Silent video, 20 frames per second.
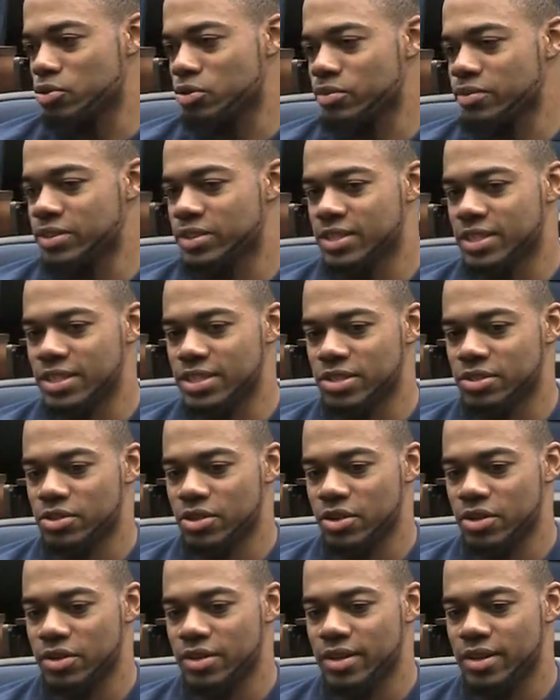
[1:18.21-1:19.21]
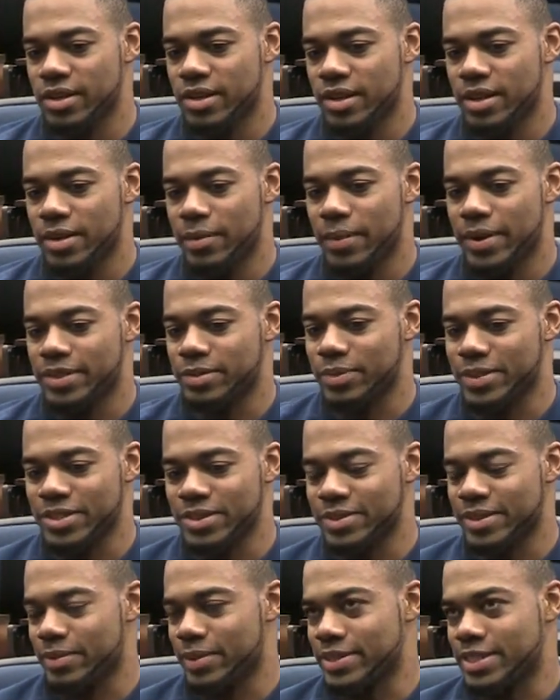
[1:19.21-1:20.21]
It was just, you know, my
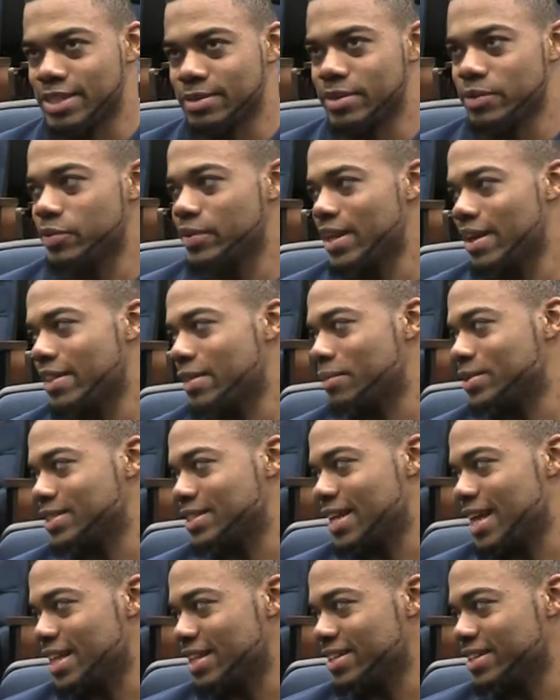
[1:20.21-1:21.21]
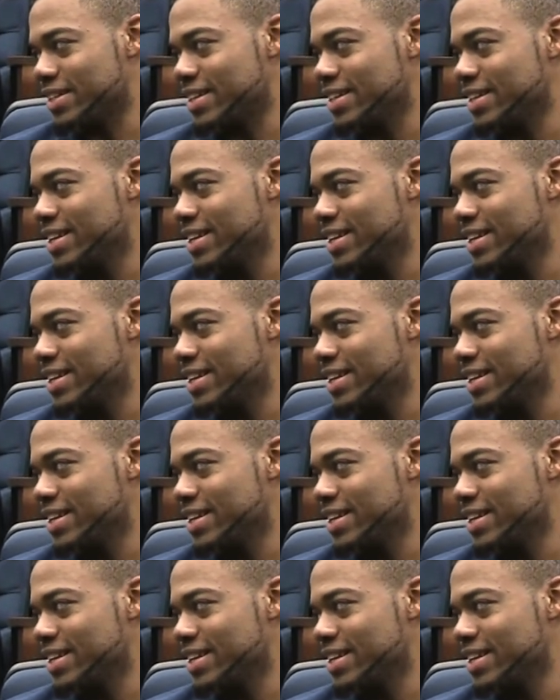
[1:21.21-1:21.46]
team didn't really have that much talent